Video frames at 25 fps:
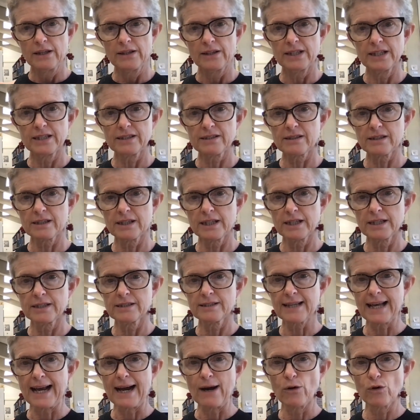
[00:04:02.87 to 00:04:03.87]
this
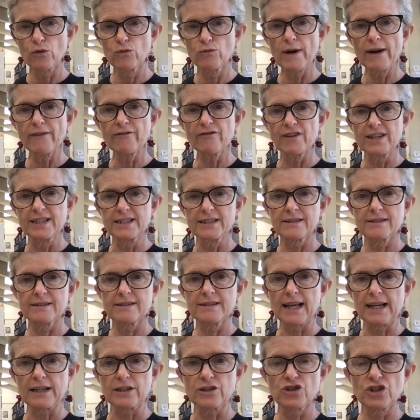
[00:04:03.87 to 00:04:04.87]
is our reference
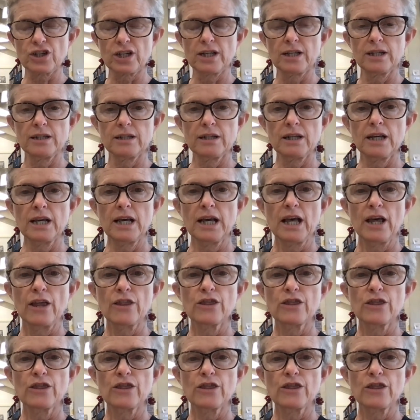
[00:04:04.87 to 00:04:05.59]
section.